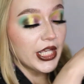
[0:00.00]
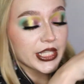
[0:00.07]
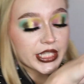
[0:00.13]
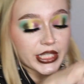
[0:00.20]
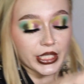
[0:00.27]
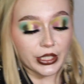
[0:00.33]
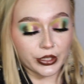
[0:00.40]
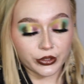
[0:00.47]

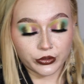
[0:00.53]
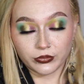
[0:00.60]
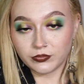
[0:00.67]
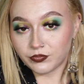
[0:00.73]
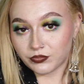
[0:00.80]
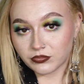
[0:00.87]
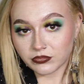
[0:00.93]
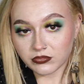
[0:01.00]
So
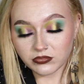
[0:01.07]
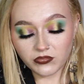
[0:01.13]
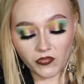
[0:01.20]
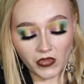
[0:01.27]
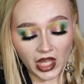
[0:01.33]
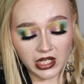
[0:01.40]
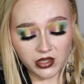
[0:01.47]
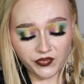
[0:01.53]

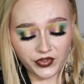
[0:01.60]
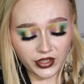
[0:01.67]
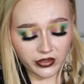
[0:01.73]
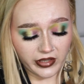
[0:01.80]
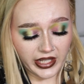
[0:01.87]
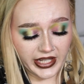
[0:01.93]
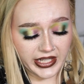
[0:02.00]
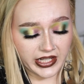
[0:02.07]
I don't feel
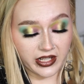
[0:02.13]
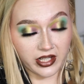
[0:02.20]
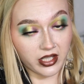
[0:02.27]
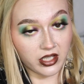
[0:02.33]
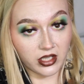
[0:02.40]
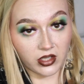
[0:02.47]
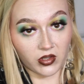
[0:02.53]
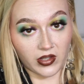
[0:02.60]
like
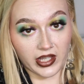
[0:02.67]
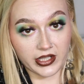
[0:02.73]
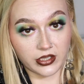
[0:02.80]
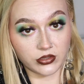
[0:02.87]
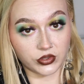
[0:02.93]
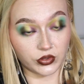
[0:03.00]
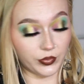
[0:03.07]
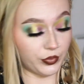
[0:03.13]

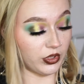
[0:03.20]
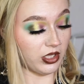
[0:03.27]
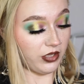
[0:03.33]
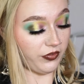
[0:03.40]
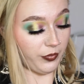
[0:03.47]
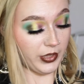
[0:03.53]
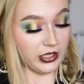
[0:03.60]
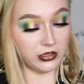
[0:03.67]
Kaleidos ripped off
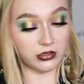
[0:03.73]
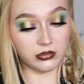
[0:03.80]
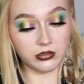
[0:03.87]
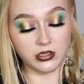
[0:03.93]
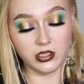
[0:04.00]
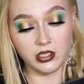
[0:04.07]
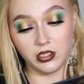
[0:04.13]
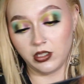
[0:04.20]
Melt,
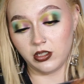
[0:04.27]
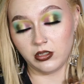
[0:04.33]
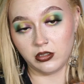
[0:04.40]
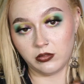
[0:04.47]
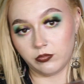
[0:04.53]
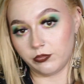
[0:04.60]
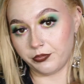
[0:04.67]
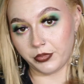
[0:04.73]

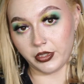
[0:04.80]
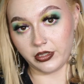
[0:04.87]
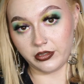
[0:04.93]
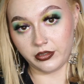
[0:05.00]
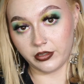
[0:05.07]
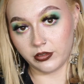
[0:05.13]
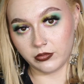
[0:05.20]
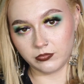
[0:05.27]
but
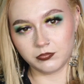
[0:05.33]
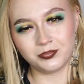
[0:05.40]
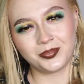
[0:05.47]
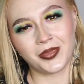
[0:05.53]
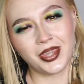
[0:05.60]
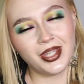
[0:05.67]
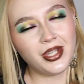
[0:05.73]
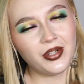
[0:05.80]

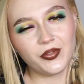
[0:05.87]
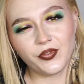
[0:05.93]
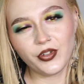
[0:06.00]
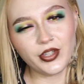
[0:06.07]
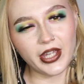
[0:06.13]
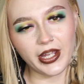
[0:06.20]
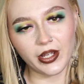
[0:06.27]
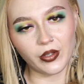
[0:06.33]
for
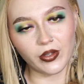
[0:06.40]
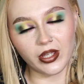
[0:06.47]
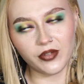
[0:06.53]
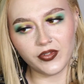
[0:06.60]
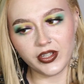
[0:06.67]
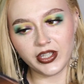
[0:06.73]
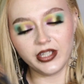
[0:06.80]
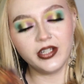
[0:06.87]
the hell of
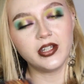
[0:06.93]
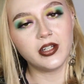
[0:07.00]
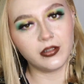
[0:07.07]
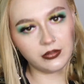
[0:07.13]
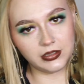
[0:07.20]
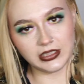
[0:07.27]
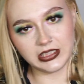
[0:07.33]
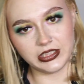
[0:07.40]
it,
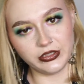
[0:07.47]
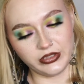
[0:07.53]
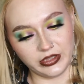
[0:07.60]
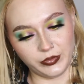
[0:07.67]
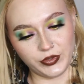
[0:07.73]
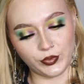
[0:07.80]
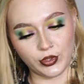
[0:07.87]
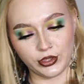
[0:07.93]
let's do
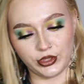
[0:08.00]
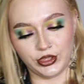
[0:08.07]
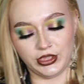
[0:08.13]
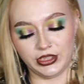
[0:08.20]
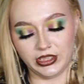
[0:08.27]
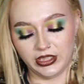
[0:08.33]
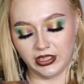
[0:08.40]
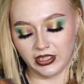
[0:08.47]
some
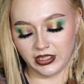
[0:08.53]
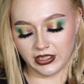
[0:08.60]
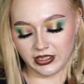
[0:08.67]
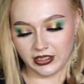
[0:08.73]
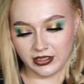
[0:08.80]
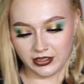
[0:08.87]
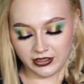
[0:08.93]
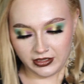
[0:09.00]
swatches.
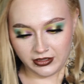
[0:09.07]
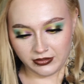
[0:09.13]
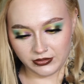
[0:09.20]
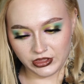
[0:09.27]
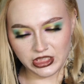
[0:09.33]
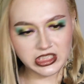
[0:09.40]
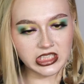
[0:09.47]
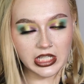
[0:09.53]

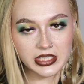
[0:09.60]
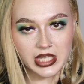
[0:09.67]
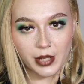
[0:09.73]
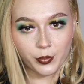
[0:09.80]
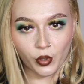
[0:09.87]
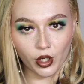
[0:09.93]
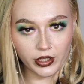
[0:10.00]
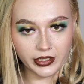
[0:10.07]
Just since I
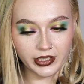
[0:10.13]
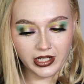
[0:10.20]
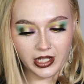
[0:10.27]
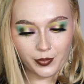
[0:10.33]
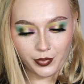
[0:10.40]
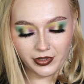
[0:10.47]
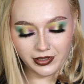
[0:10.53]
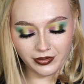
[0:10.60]
brought it
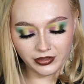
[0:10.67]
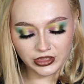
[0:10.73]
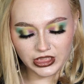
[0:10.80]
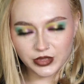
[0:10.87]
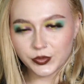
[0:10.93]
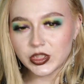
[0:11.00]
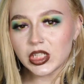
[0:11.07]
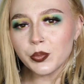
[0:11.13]
up,
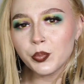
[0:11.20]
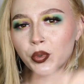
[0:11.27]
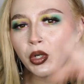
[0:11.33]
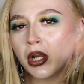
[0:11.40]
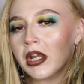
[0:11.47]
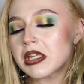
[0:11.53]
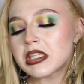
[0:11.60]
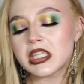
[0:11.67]
just to
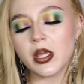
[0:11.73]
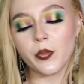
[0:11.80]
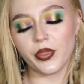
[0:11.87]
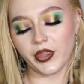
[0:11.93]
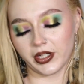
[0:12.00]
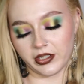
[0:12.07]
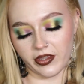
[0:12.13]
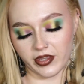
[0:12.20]
bring
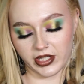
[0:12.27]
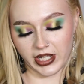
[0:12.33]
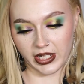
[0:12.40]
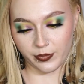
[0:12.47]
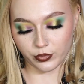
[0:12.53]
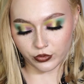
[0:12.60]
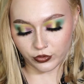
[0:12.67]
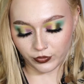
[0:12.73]
something to the
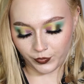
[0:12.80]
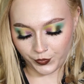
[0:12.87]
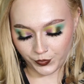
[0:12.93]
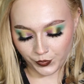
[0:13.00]
table.